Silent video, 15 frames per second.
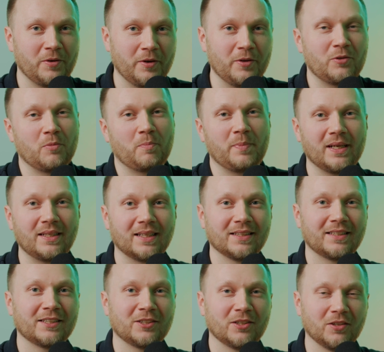you need to pick
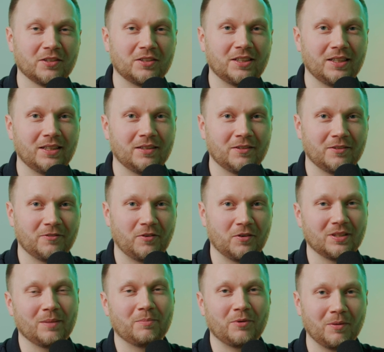the technology
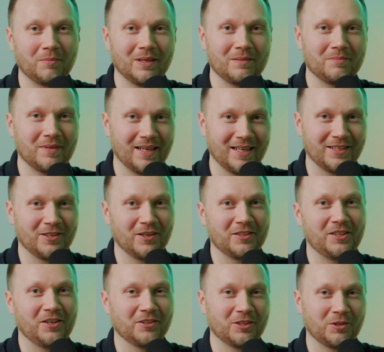for the problem and
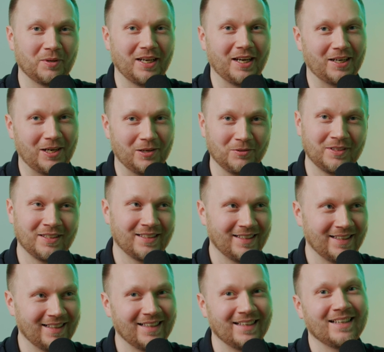not the other way around.
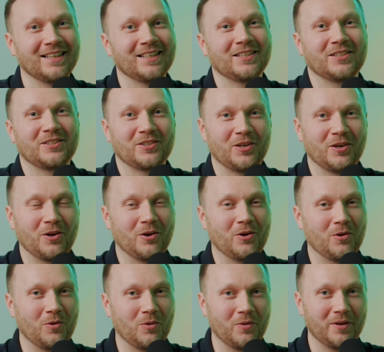
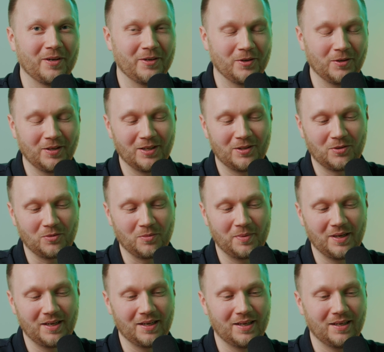So you need to
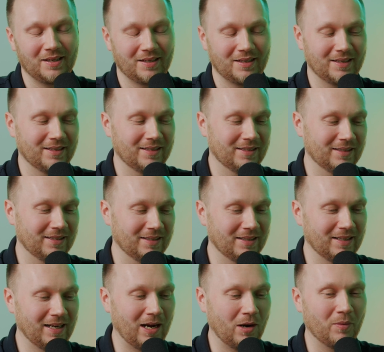be
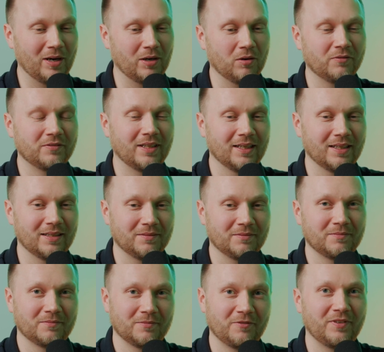aware of the
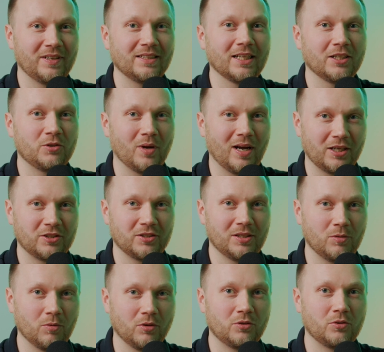thing that you
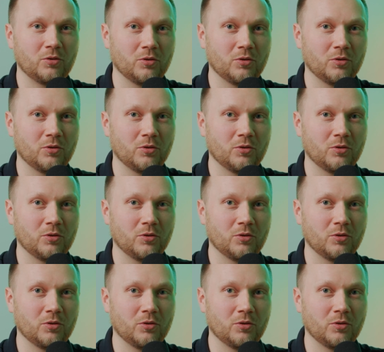actually want